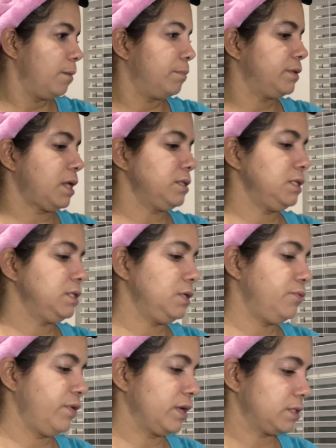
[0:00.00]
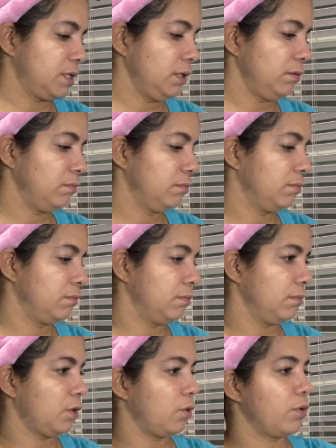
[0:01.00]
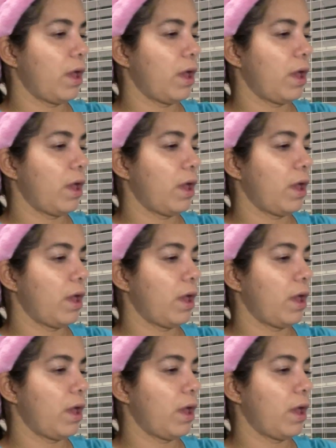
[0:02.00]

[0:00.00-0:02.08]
But that's easy fixing. All you